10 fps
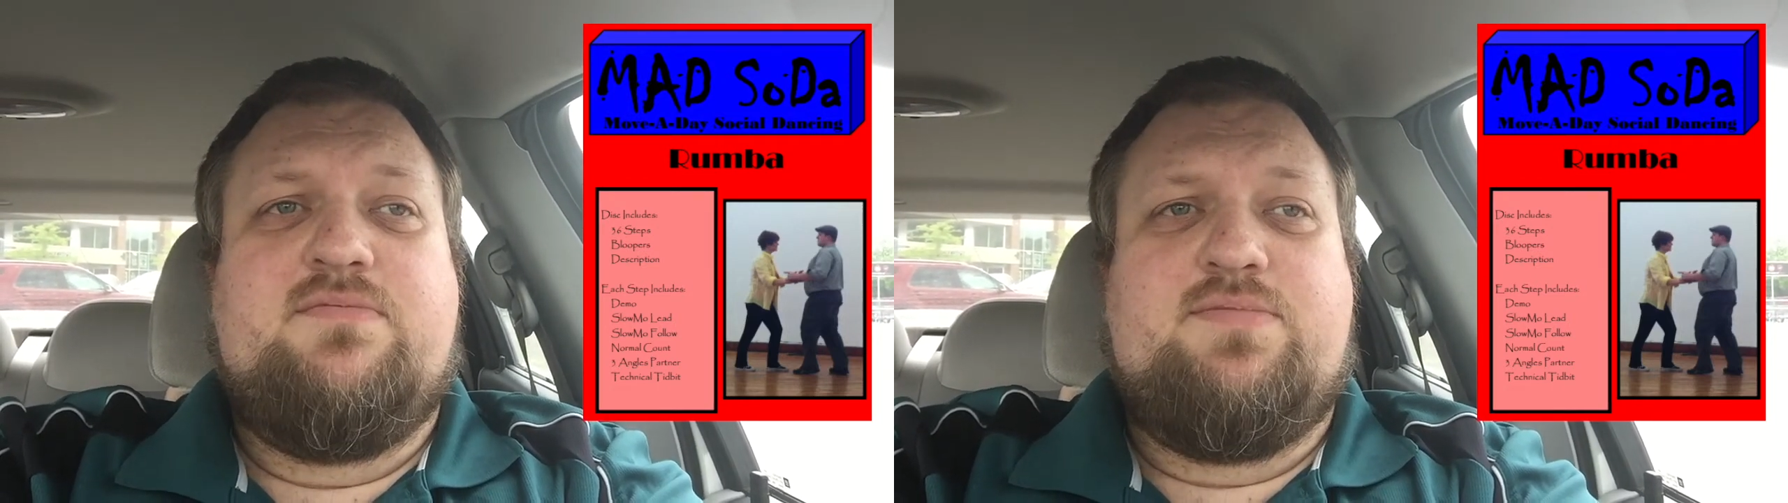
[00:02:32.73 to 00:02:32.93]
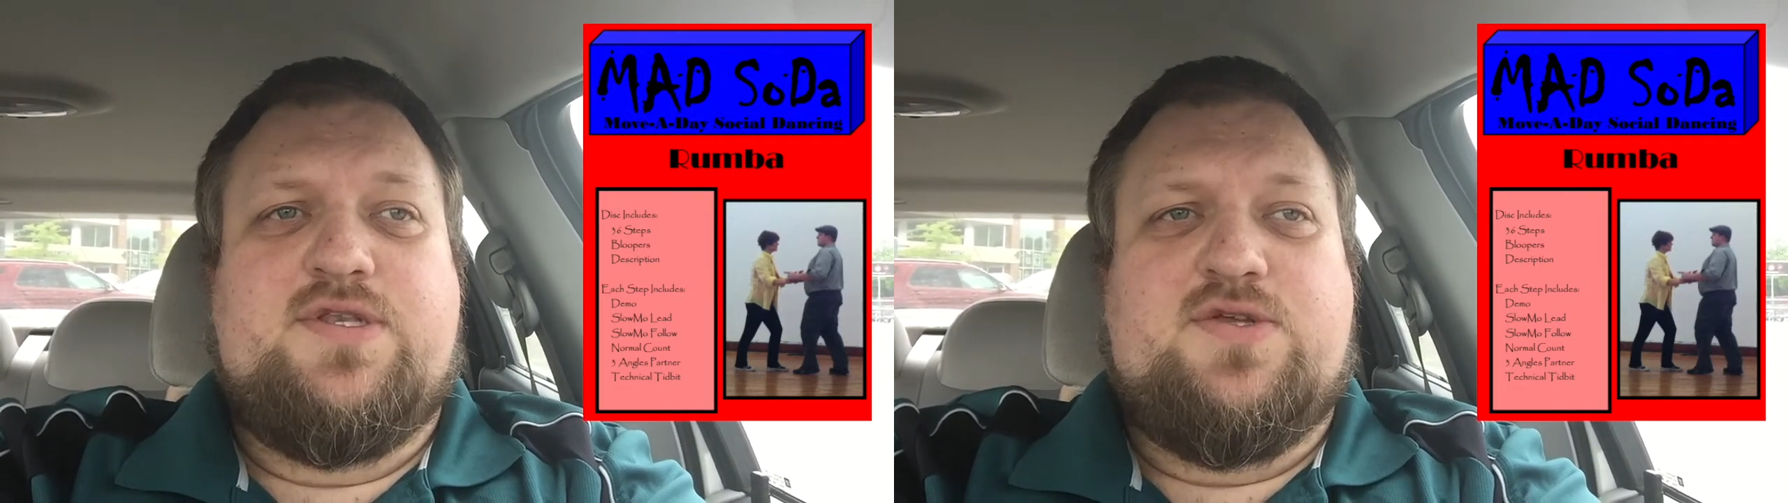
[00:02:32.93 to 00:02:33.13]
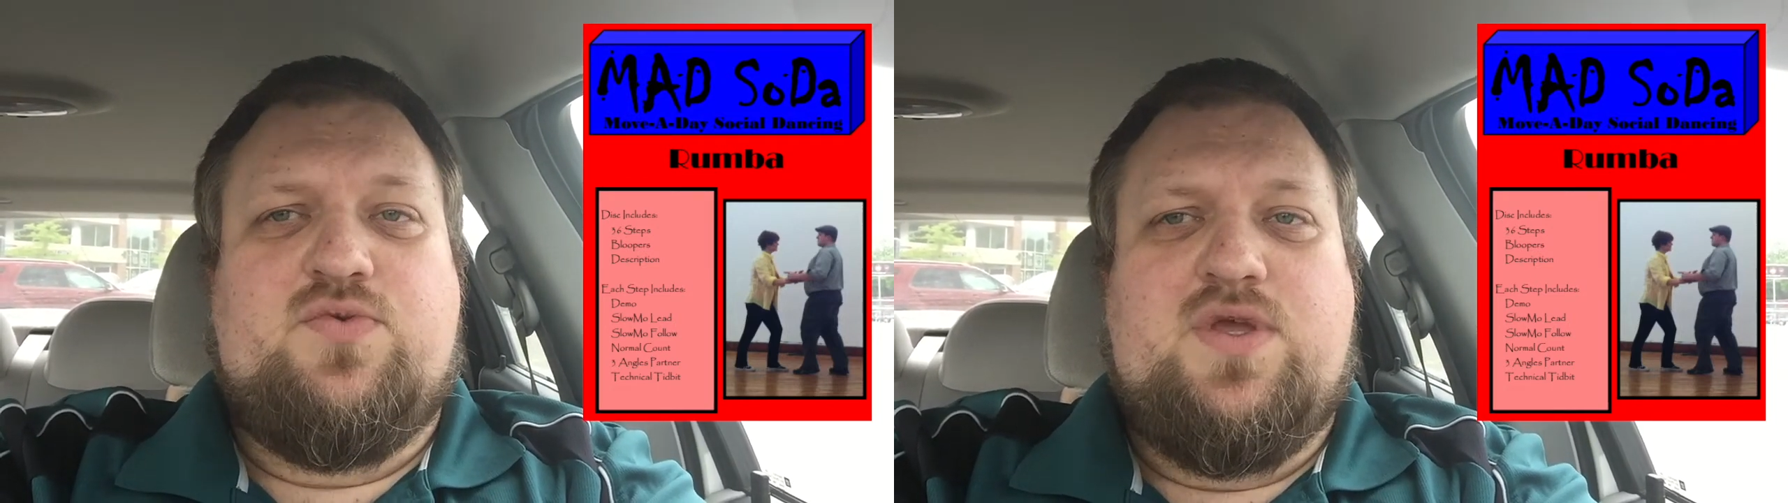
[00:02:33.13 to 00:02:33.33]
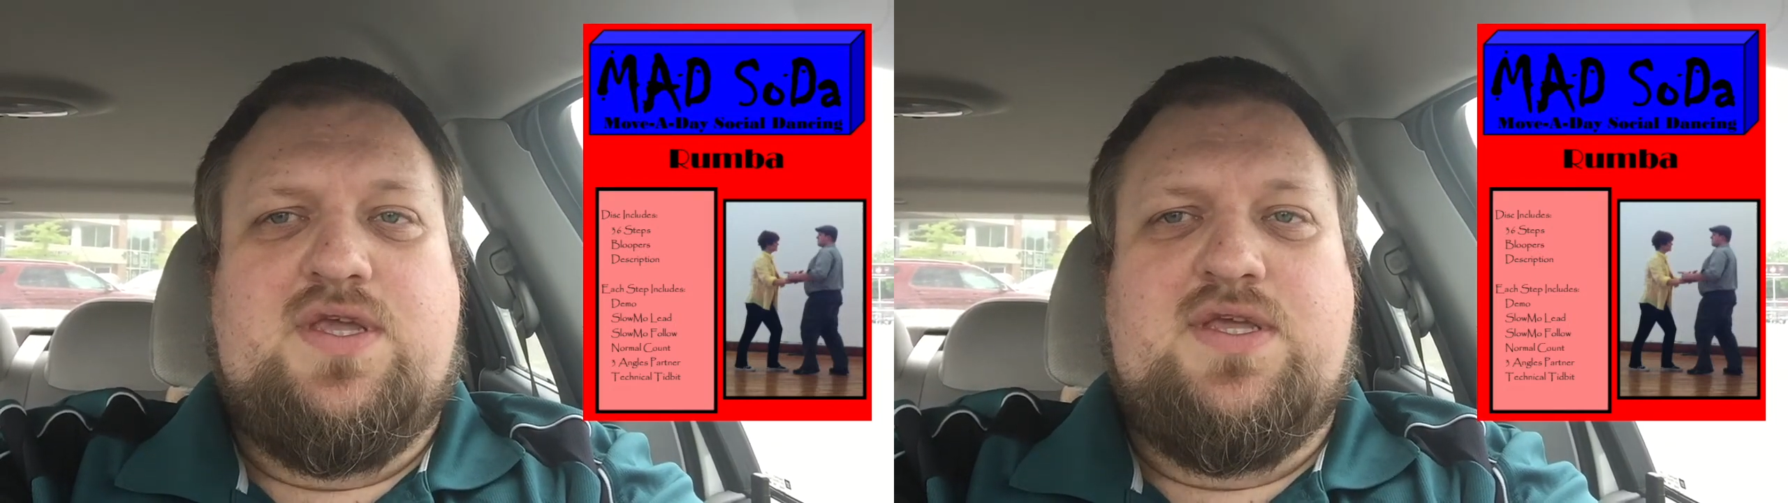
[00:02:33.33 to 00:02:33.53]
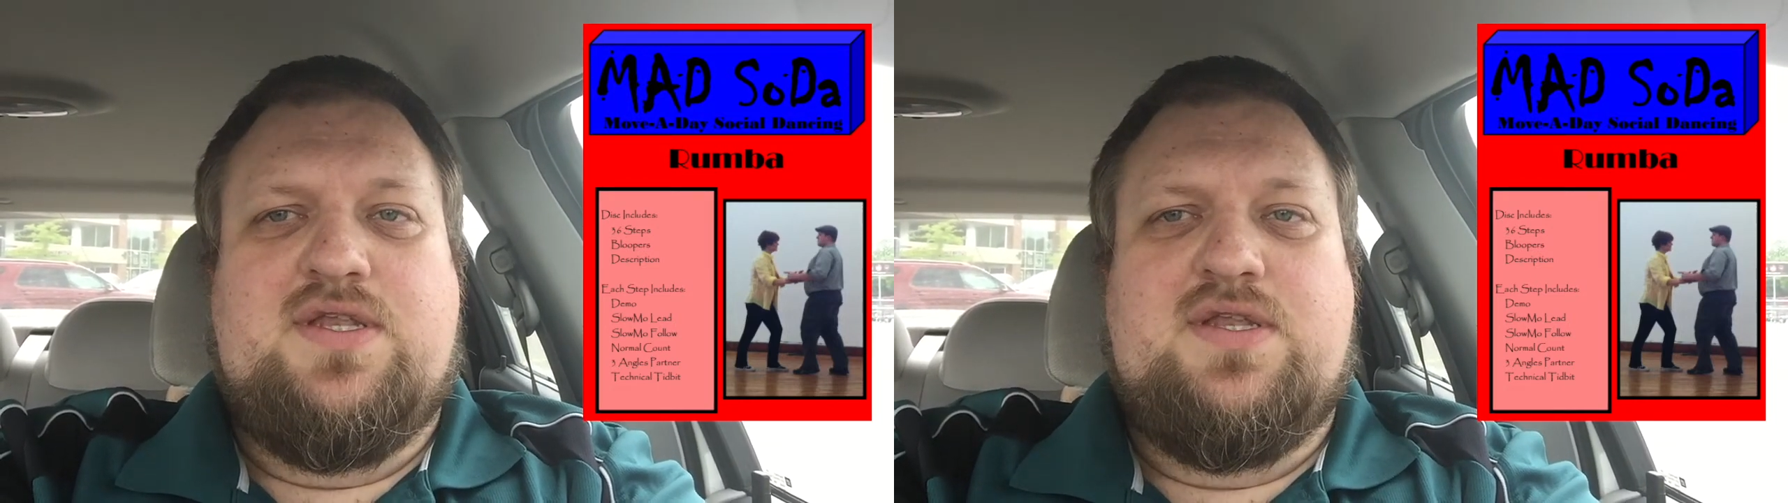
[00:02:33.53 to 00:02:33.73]

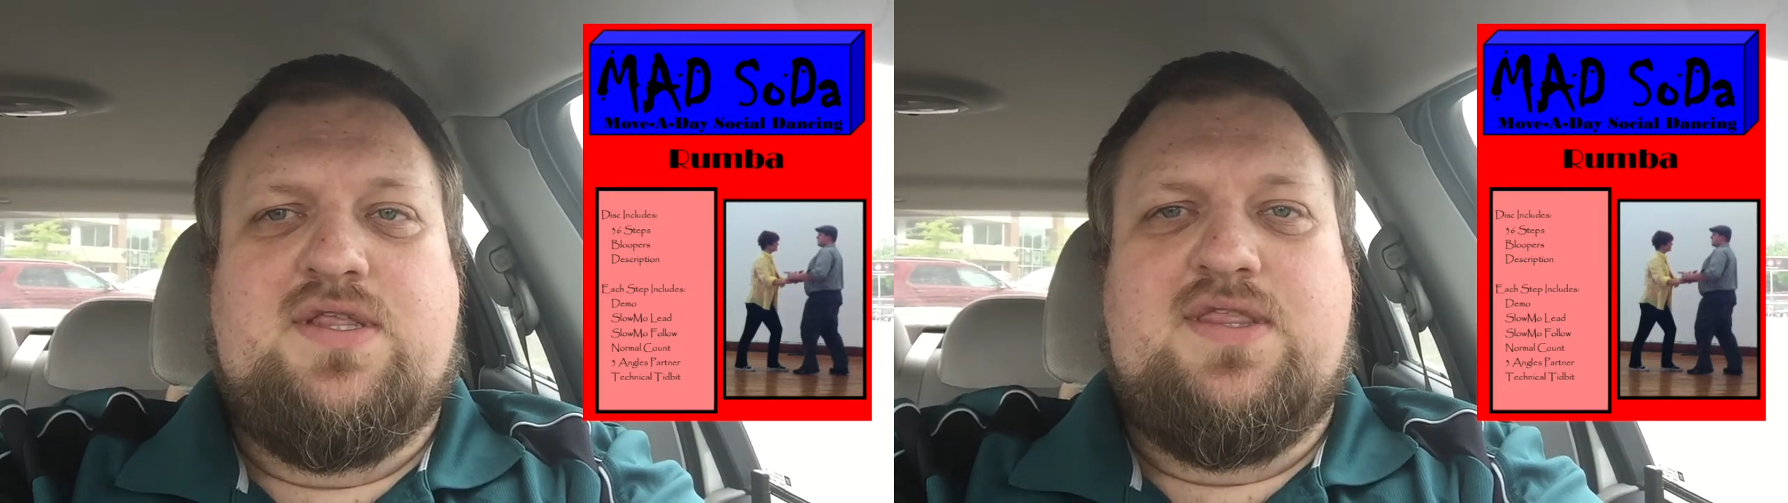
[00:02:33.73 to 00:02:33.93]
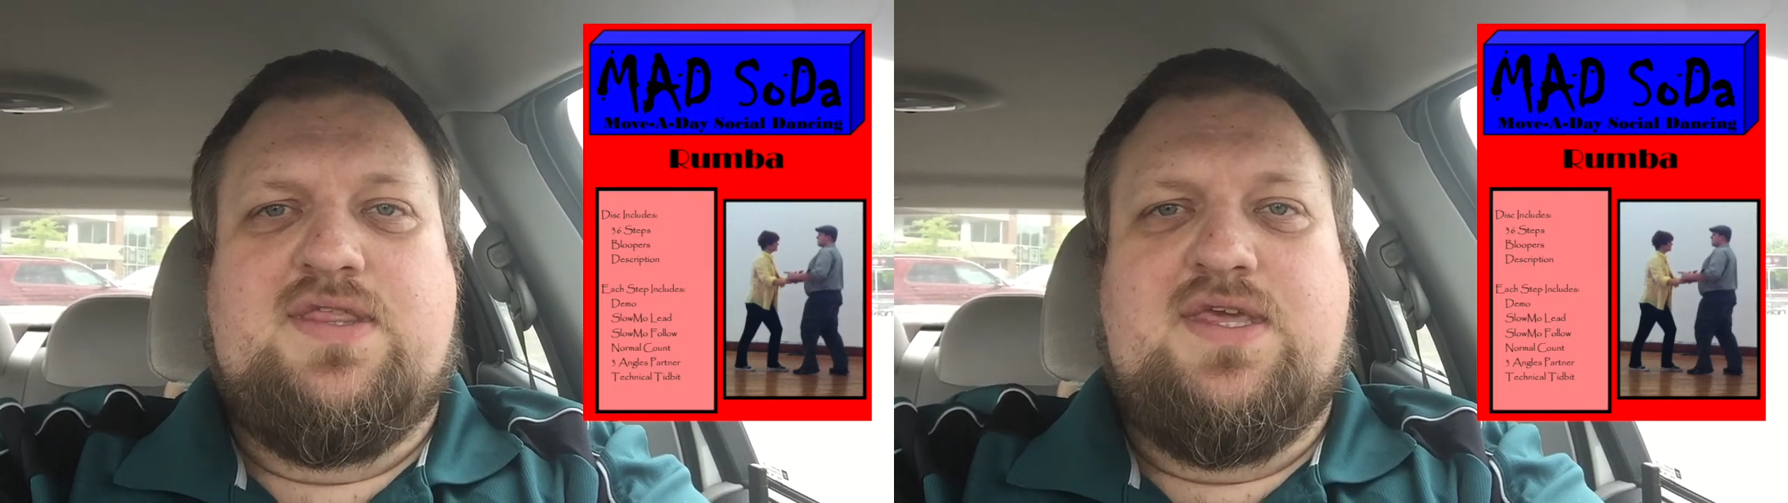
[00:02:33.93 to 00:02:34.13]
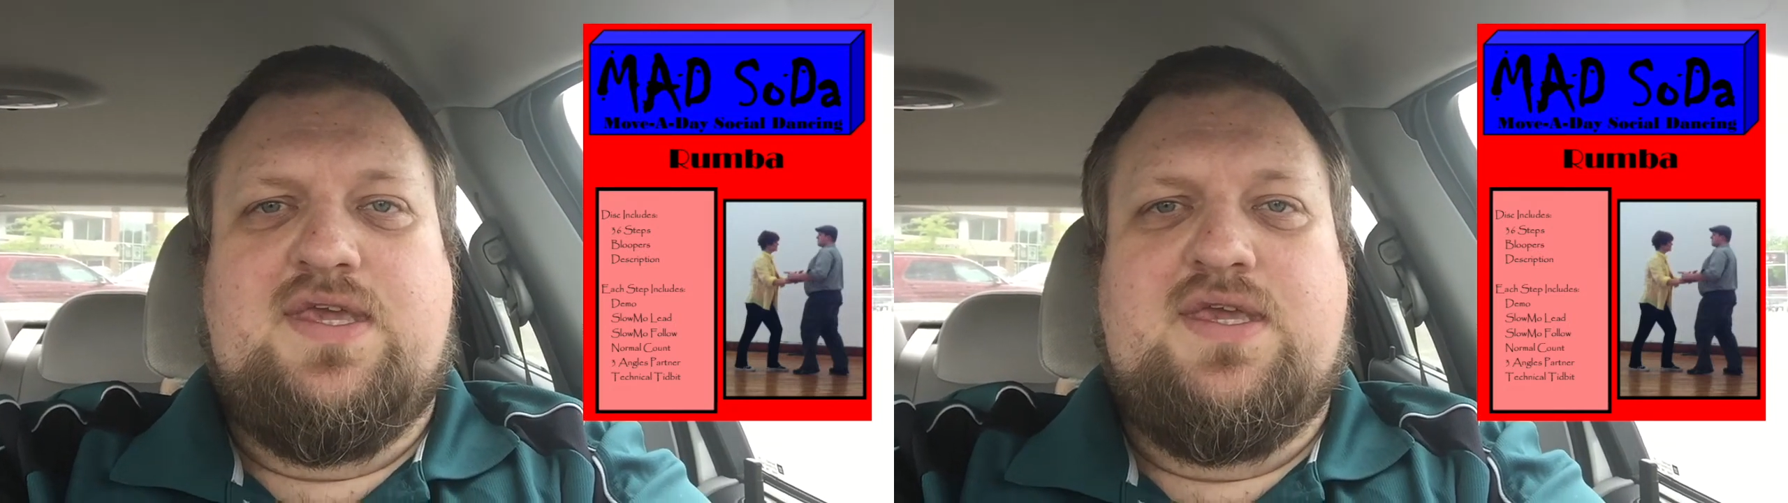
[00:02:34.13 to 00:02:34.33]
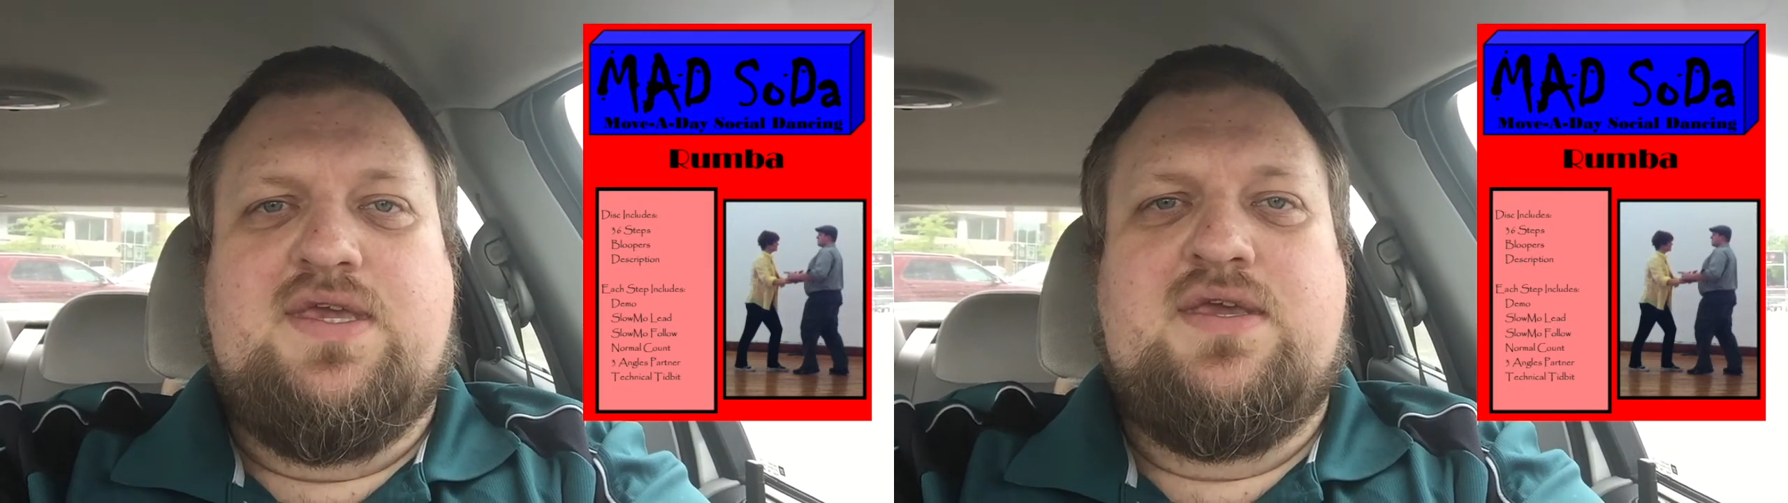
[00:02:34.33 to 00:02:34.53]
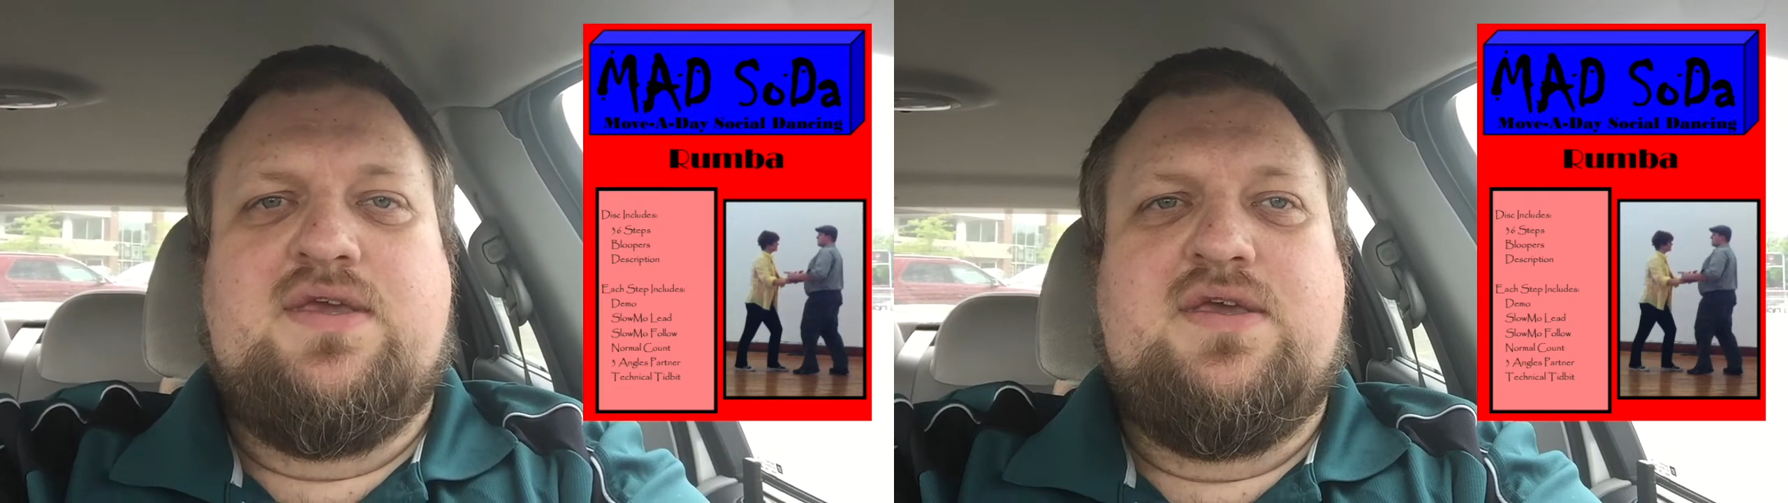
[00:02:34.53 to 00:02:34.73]
between the